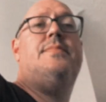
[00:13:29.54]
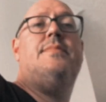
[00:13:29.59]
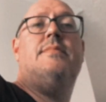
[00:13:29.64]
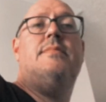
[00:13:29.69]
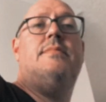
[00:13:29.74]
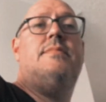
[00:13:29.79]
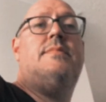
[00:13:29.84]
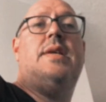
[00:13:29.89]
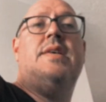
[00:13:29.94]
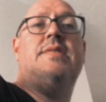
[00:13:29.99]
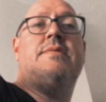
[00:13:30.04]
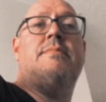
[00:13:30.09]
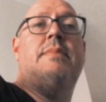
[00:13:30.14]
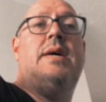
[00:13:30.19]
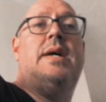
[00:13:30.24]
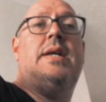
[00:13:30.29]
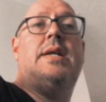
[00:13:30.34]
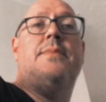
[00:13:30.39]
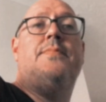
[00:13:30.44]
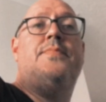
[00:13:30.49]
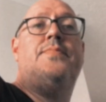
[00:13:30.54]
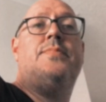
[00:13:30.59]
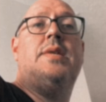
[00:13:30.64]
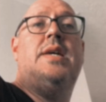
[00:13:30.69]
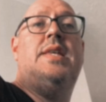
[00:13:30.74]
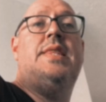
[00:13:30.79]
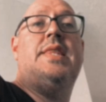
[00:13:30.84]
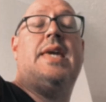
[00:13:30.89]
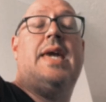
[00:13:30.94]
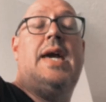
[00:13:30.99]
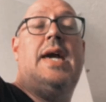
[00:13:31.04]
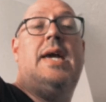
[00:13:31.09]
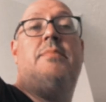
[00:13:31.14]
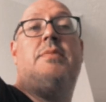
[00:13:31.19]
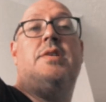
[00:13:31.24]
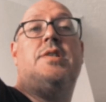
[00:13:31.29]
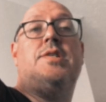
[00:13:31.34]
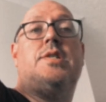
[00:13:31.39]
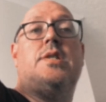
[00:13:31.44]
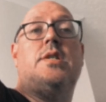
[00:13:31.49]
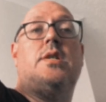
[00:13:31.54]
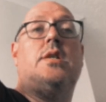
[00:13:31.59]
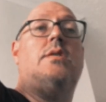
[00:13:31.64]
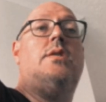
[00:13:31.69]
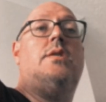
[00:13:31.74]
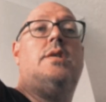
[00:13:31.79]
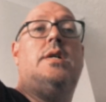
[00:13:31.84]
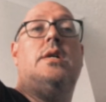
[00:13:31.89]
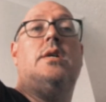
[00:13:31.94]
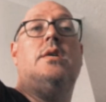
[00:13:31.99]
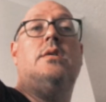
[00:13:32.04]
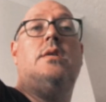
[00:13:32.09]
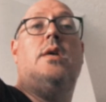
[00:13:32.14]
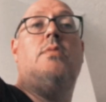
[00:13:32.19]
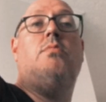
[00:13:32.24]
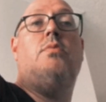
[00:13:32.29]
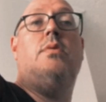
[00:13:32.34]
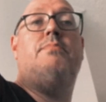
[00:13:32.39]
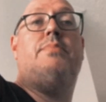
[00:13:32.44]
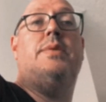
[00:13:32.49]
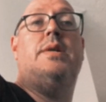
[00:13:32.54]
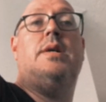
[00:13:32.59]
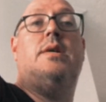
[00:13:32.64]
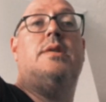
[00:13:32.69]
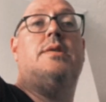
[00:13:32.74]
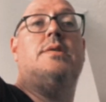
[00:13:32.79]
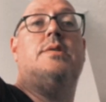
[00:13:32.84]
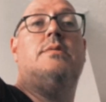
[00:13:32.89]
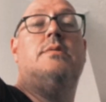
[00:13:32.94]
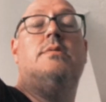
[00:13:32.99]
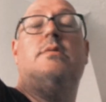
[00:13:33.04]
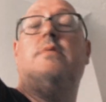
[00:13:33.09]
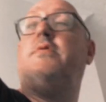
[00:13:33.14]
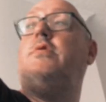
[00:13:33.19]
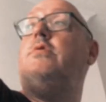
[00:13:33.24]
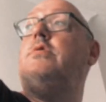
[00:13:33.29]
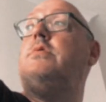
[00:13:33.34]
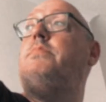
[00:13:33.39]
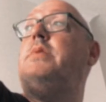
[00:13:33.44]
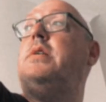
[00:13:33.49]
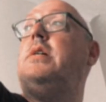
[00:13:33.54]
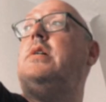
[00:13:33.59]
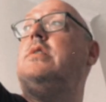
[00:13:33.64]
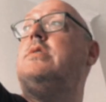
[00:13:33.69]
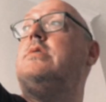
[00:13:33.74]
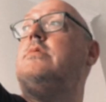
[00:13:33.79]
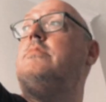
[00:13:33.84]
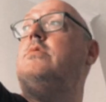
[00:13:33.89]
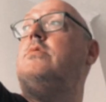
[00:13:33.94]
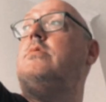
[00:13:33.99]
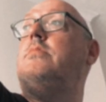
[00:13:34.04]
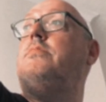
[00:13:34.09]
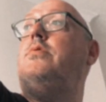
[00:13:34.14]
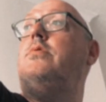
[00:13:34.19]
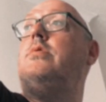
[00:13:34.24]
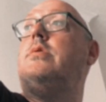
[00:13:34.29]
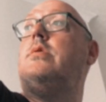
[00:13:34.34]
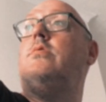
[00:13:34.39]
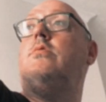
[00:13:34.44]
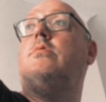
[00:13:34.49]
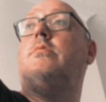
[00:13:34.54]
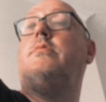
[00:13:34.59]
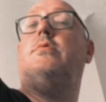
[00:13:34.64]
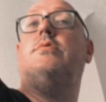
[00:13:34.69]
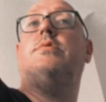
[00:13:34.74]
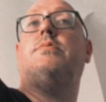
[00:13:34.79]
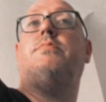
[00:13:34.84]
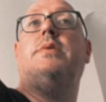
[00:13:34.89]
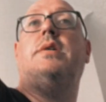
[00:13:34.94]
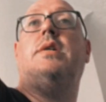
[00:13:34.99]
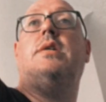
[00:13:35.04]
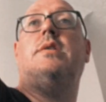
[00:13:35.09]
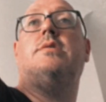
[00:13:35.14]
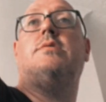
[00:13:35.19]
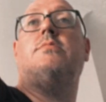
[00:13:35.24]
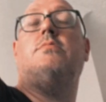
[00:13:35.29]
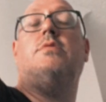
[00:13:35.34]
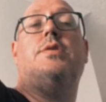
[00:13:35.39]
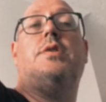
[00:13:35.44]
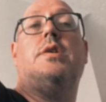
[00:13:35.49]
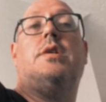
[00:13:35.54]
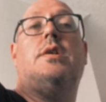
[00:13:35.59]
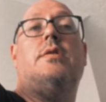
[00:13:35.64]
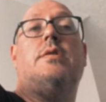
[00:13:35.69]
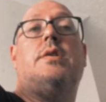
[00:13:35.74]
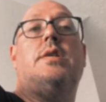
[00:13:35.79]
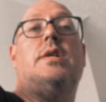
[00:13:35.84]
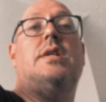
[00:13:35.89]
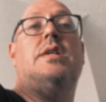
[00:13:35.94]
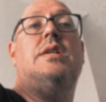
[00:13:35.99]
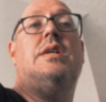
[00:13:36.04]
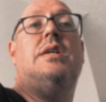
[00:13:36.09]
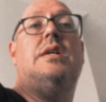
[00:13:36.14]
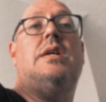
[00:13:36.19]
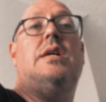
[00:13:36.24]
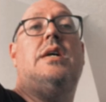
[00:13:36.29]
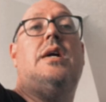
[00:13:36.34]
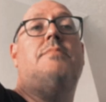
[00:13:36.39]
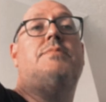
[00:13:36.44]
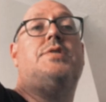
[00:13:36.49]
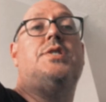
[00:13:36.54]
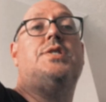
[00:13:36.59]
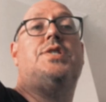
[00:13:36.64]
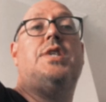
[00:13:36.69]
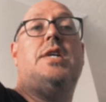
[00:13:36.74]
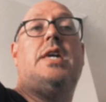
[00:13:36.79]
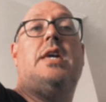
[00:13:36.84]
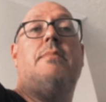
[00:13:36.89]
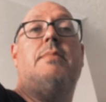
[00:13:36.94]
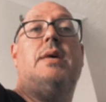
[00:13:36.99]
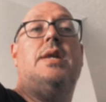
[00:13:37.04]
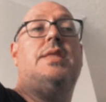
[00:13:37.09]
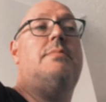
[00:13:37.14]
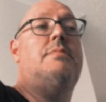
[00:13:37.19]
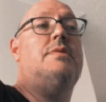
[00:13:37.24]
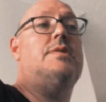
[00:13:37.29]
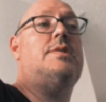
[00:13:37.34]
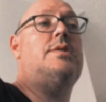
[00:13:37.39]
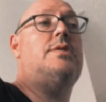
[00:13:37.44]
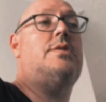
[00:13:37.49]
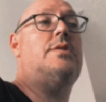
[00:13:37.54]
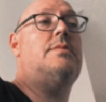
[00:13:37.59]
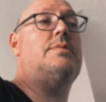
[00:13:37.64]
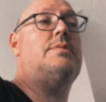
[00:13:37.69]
It doesn't matter. In the game, they're just going to go, oh yeah, I want bananas. Of course bananas are more important, or of course bananas are worth a coconut. I'm just thinking about them as in terms